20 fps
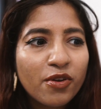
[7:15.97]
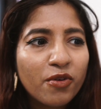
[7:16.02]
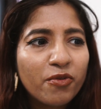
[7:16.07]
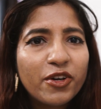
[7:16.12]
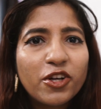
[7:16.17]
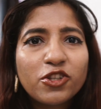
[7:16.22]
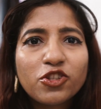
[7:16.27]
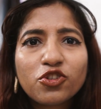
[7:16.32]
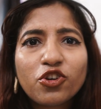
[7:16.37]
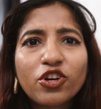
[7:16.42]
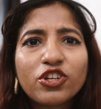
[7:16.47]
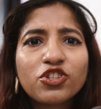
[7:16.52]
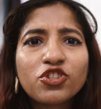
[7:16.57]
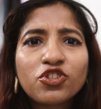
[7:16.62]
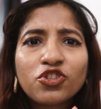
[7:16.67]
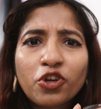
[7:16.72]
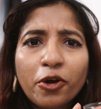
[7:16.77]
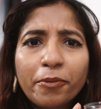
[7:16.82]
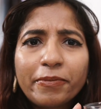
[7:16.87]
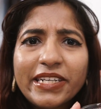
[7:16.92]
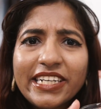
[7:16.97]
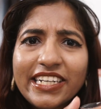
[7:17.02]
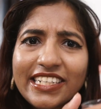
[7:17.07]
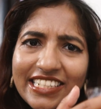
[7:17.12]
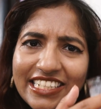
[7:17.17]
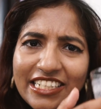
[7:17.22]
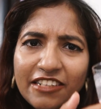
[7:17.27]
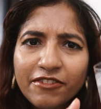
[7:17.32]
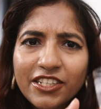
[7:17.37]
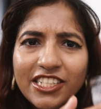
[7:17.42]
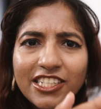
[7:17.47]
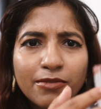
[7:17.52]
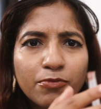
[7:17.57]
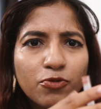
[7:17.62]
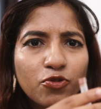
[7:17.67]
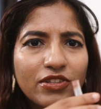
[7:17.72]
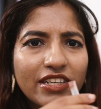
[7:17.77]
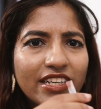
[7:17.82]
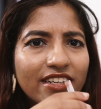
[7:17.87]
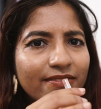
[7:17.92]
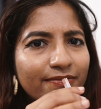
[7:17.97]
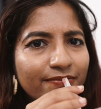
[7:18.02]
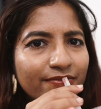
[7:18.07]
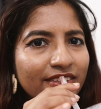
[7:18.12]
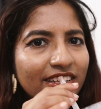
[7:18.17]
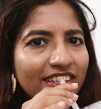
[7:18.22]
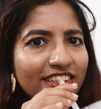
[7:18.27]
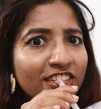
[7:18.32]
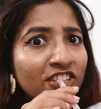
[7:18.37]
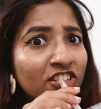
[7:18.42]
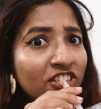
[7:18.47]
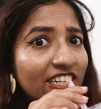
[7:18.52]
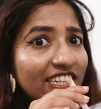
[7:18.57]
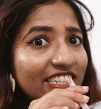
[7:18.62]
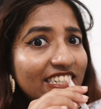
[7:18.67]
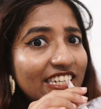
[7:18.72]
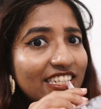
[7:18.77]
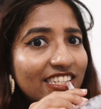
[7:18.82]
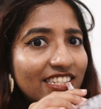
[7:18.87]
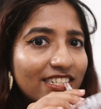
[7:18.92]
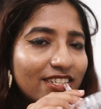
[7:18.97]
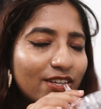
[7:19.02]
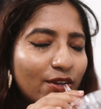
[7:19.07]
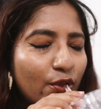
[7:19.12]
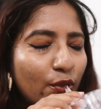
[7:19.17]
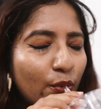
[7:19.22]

We also got a strawberry and kiwi smoothie. It's really tasty.